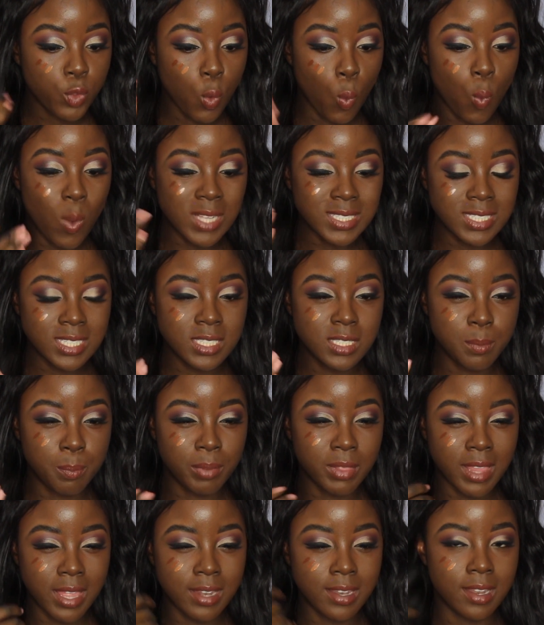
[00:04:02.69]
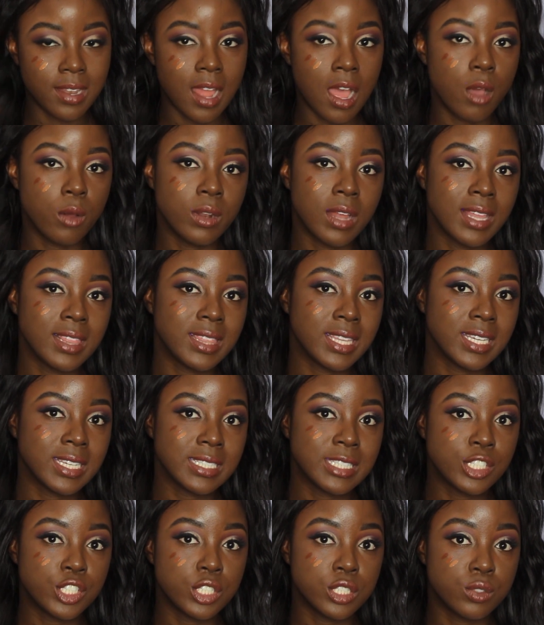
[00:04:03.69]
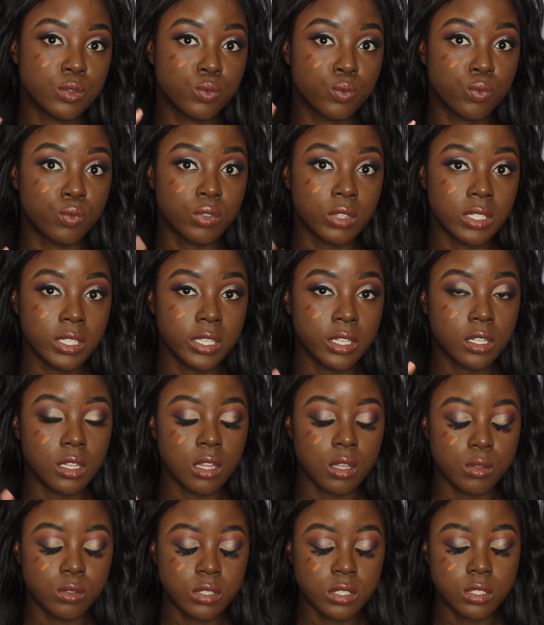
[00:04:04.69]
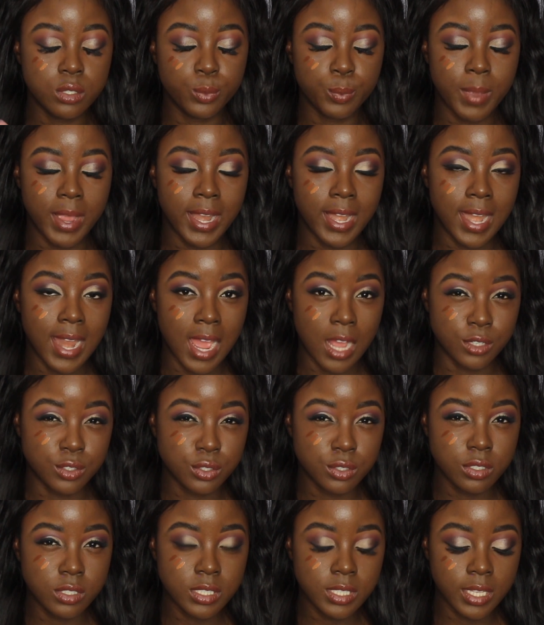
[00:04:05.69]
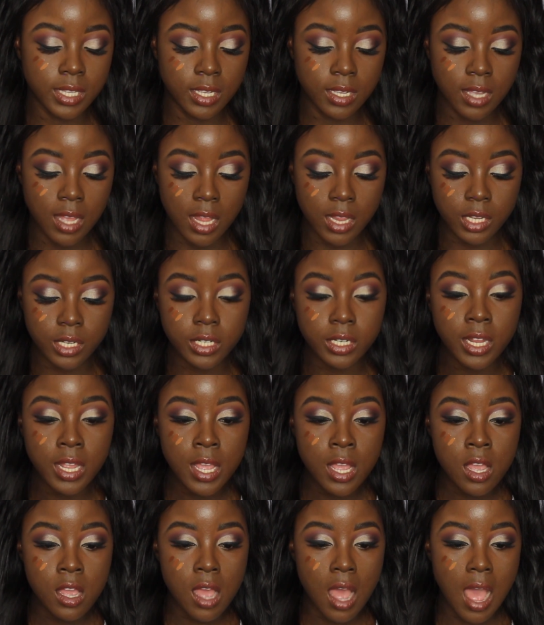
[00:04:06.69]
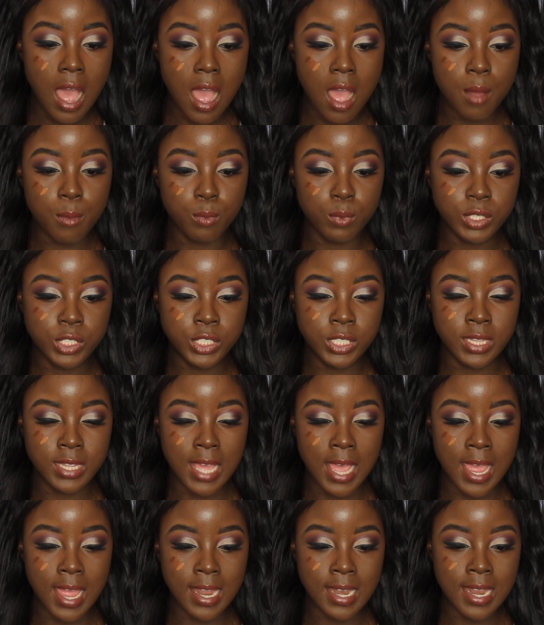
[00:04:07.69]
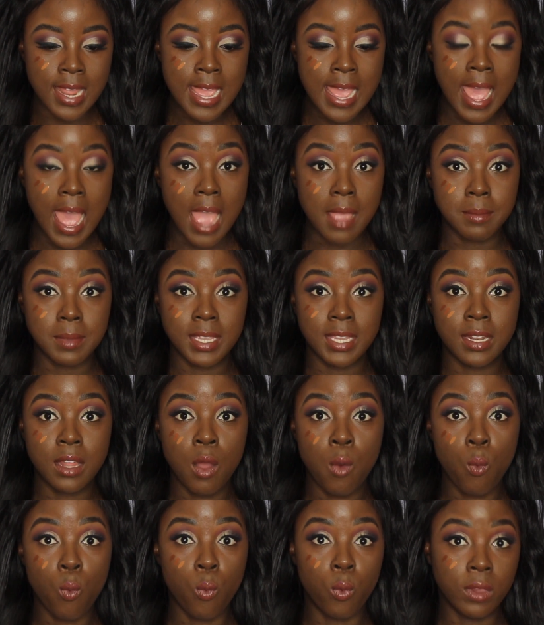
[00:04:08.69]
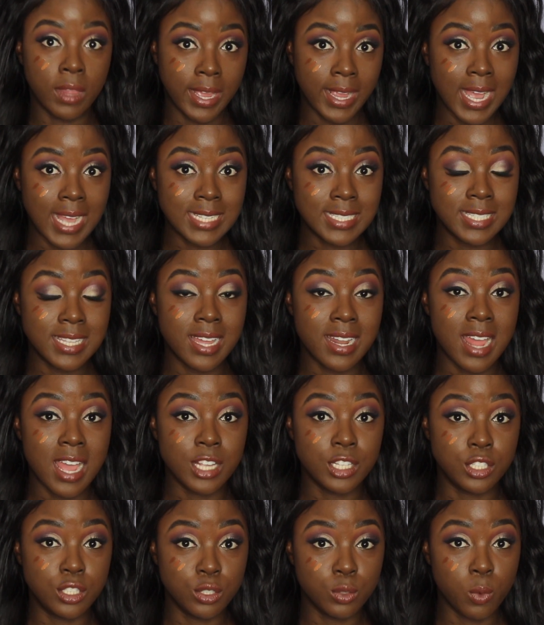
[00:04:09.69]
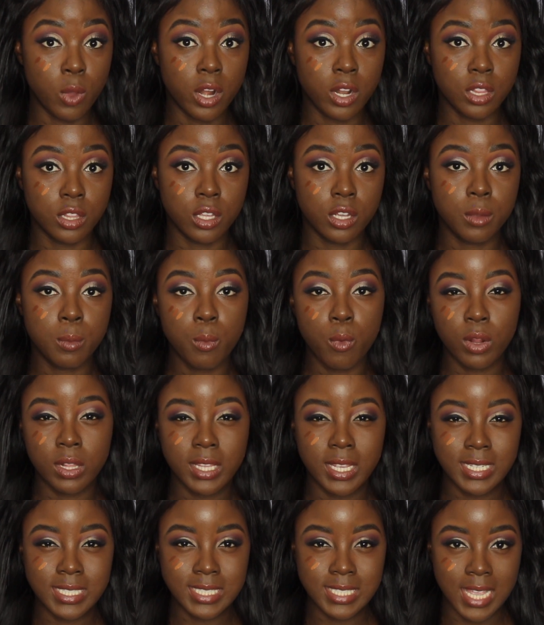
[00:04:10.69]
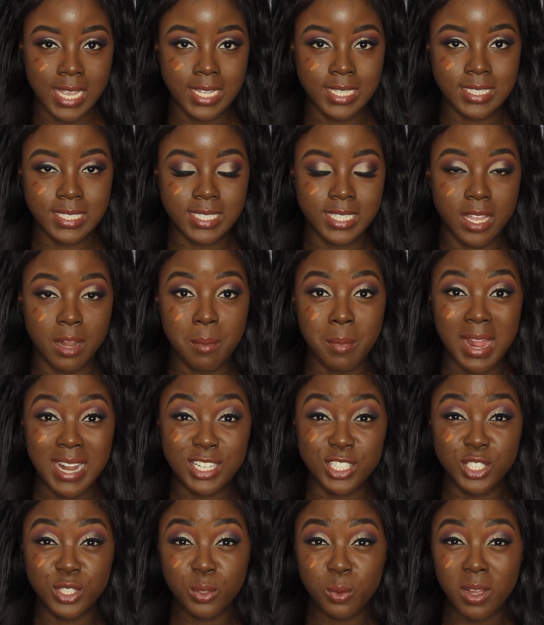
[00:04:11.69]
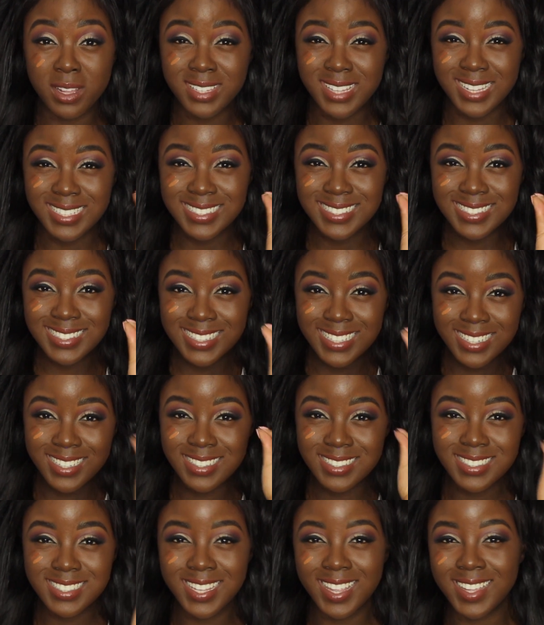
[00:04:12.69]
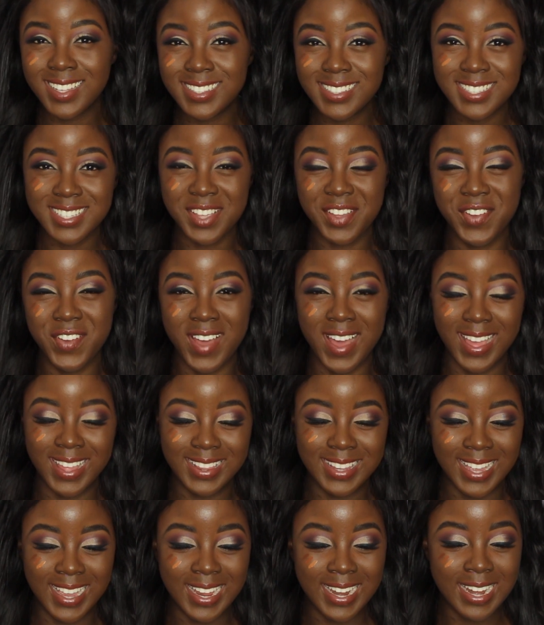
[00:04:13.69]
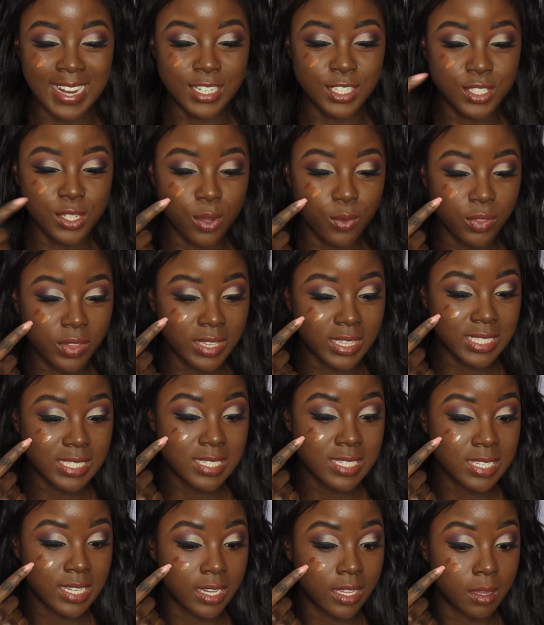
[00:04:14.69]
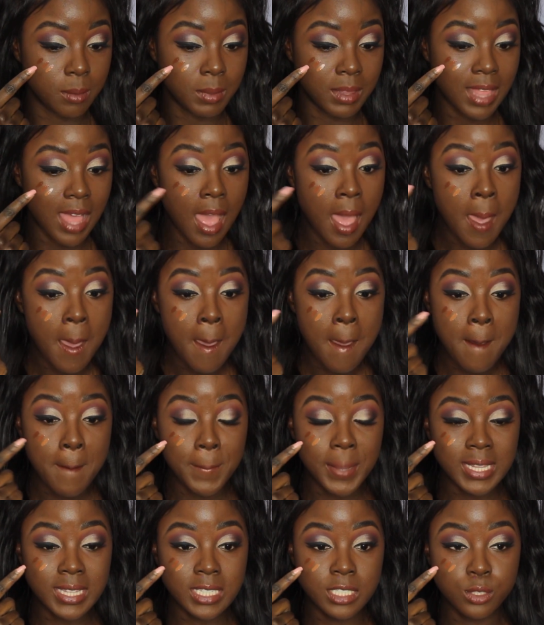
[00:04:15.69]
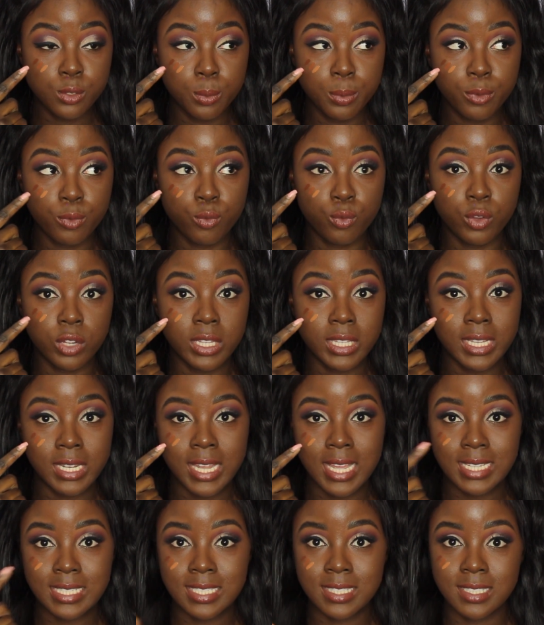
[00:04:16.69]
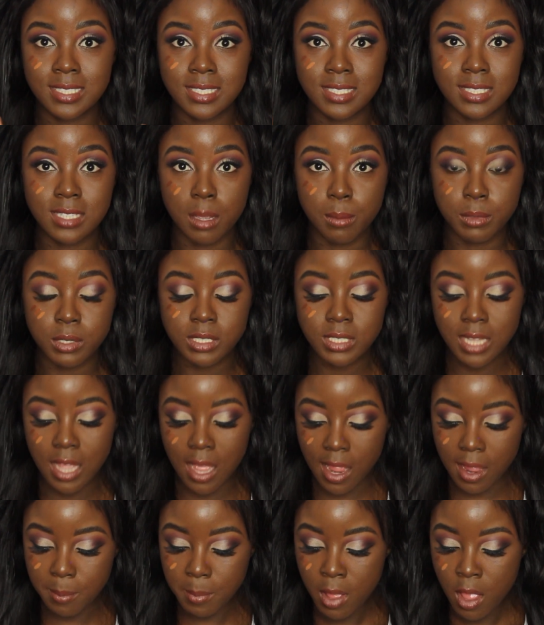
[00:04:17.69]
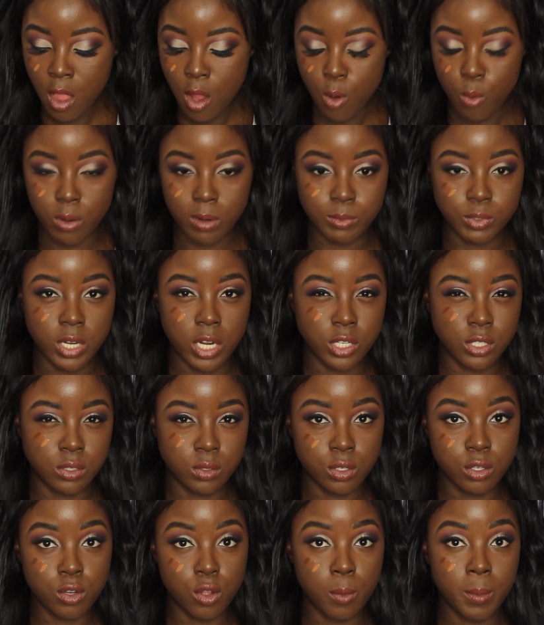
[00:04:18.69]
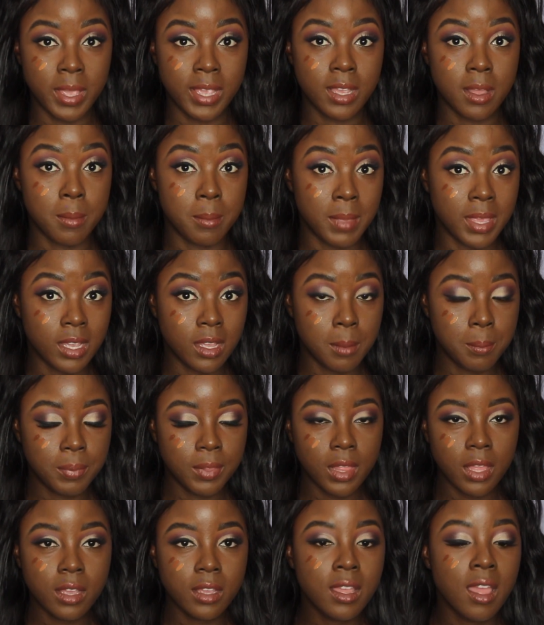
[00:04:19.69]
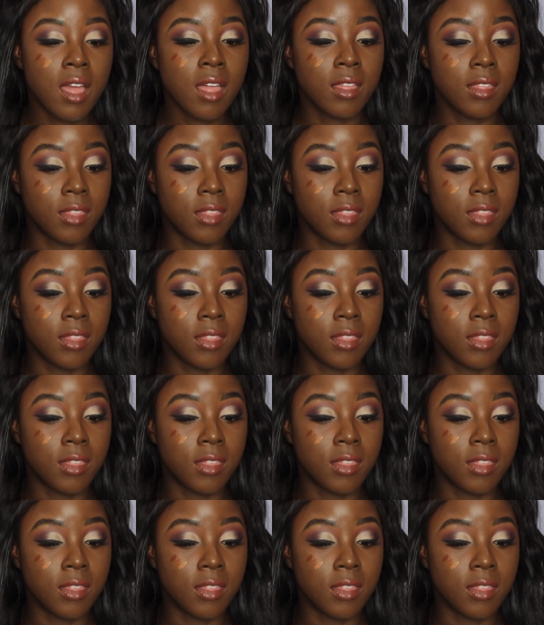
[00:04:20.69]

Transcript: Once it's blended out, I think it's just really close to my natural skin color, which then, I mean, like I said, I do want to look more like second skin, but I do want that little tint of highlight, and I don't think this is going to give me that, but this will be really nice in the summertime where I'm trying to do a no makeup look.